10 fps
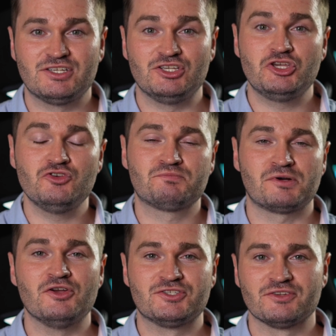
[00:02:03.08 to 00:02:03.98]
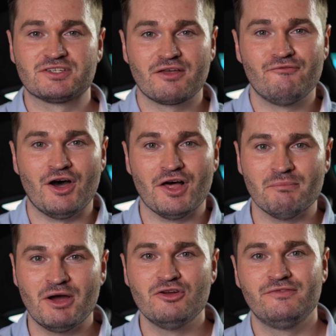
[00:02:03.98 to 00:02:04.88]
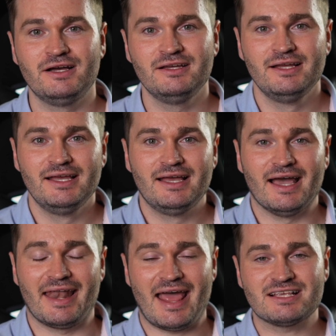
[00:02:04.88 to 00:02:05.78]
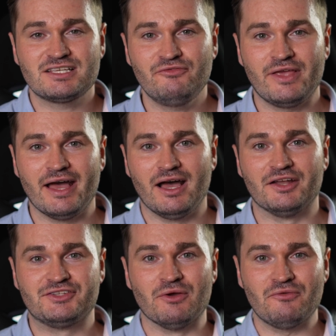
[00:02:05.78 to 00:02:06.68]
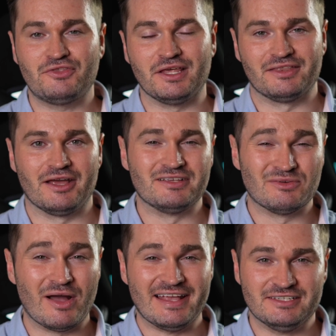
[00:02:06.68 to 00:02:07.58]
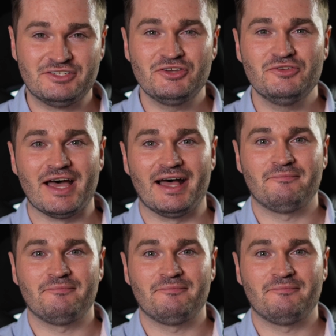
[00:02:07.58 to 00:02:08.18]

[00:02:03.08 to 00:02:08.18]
to use Proton to convert them over. And as of yet, I don't think there is a way to do that.